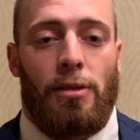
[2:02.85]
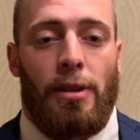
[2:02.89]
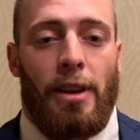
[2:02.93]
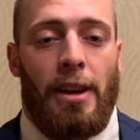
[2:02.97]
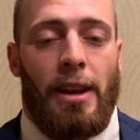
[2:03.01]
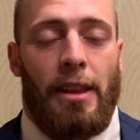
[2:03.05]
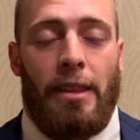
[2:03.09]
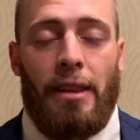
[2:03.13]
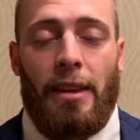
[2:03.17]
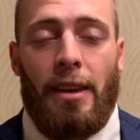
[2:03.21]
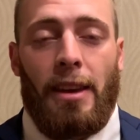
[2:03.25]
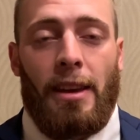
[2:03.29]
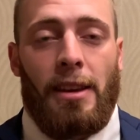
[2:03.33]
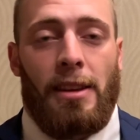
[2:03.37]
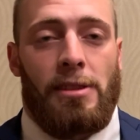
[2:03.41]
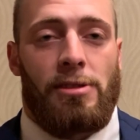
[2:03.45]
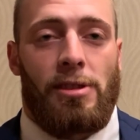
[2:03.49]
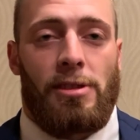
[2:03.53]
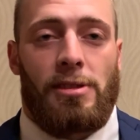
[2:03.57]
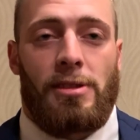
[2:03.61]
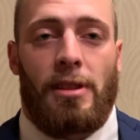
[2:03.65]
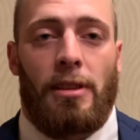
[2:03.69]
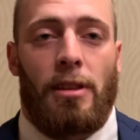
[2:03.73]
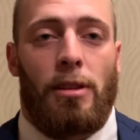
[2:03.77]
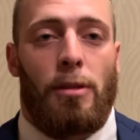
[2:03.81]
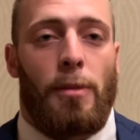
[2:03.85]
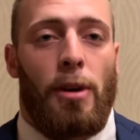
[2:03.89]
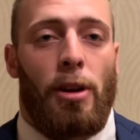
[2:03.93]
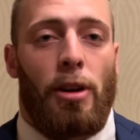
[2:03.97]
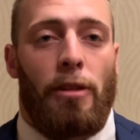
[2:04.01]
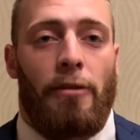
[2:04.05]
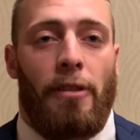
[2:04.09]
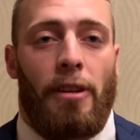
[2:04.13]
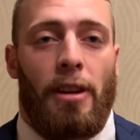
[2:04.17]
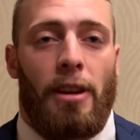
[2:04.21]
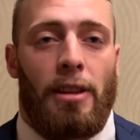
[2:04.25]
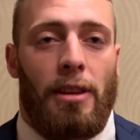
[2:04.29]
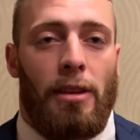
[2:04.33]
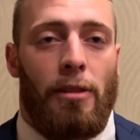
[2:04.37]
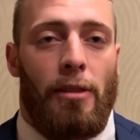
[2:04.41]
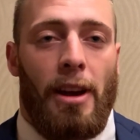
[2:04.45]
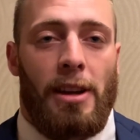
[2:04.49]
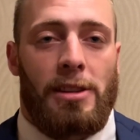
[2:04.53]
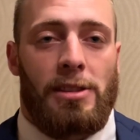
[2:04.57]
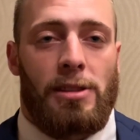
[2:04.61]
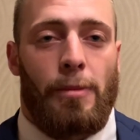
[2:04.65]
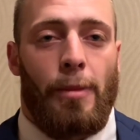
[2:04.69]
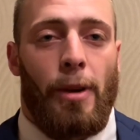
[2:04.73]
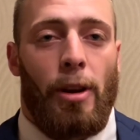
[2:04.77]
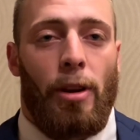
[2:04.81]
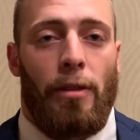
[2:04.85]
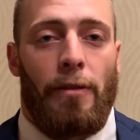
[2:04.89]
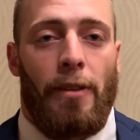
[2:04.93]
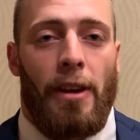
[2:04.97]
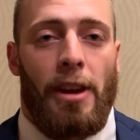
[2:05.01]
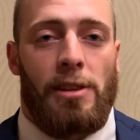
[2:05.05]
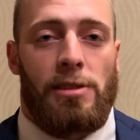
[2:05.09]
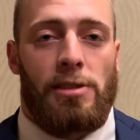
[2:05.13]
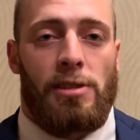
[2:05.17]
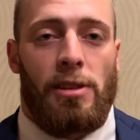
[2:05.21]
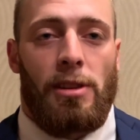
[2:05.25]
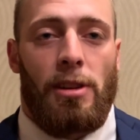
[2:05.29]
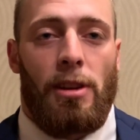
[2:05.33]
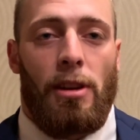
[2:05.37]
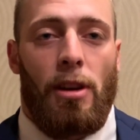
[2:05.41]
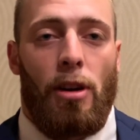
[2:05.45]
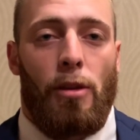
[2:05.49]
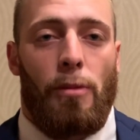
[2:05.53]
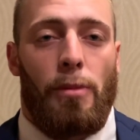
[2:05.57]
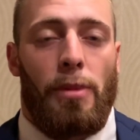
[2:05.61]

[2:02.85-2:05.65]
Anything, it's just a little motiv- a little extra motivation, you know.